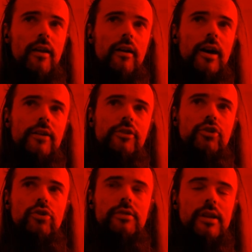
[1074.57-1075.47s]
The
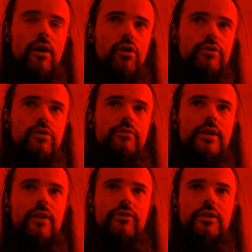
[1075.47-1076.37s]
jewels are also
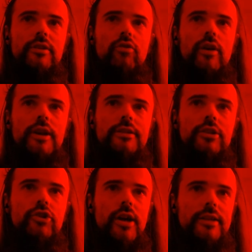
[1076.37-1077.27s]
nothing crazy,
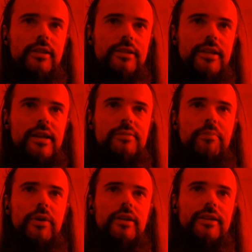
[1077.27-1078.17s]
just attack
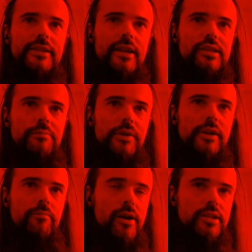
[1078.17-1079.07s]
speed,
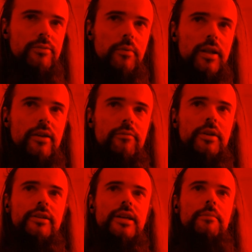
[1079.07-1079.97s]
maximum life,
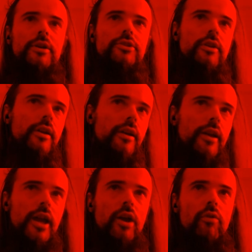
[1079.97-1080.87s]
melee damage.
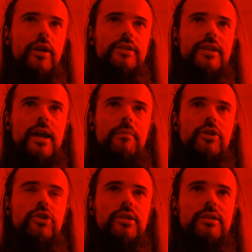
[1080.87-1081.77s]
Area
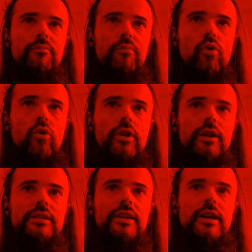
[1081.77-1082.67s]
damage is
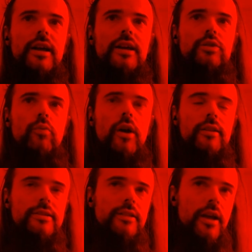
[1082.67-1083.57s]
important, as well
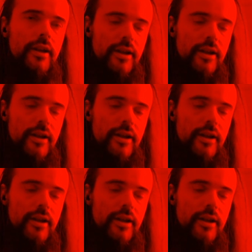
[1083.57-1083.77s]
as, like